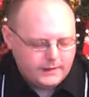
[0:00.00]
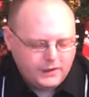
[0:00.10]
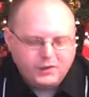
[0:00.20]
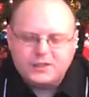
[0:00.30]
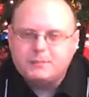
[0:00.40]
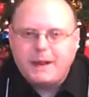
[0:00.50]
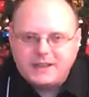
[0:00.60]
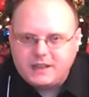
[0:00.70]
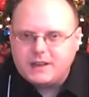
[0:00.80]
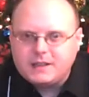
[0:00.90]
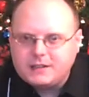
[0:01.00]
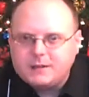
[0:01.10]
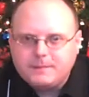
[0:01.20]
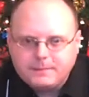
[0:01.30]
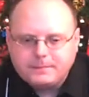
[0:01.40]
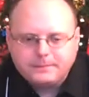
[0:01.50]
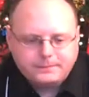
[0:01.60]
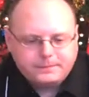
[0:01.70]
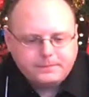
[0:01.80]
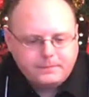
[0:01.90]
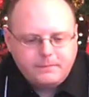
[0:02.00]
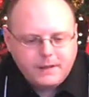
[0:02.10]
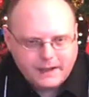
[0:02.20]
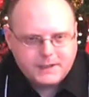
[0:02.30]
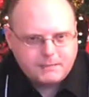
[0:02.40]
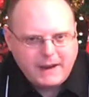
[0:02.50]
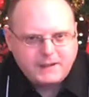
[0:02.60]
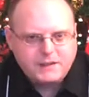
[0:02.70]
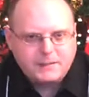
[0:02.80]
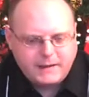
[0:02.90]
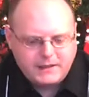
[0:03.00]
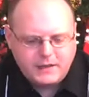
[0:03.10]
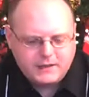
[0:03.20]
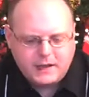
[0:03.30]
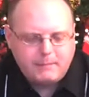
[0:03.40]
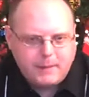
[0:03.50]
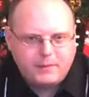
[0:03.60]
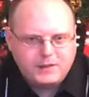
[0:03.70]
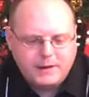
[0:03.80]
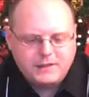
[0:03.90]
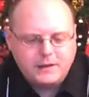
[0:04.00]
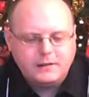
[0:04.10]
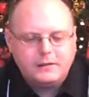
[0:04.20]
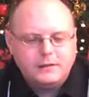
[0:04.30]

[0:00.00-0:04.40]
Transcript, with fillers: A little spiciness, like spices spiciness, not pepper spicy.